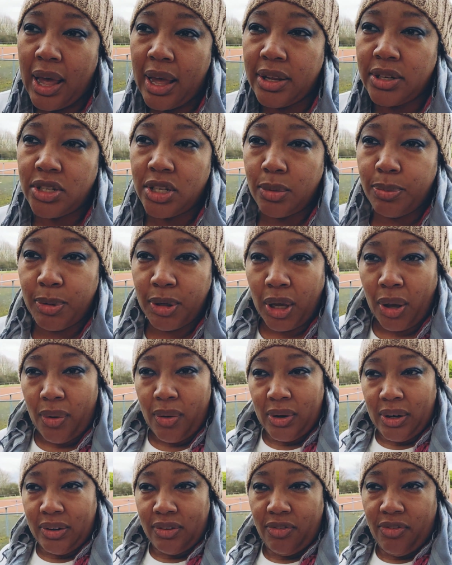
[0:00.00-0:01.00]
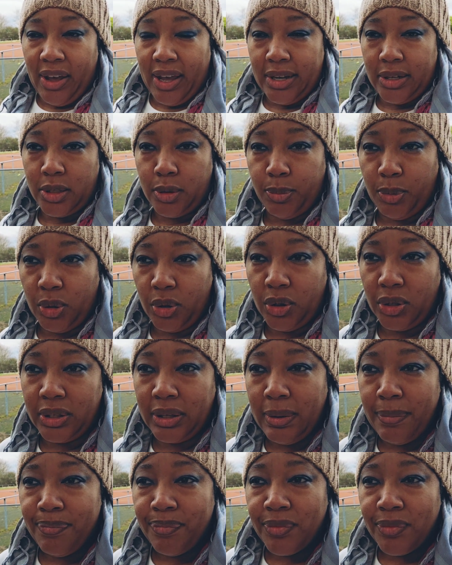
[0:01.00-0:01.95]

and she'd be going on Facebook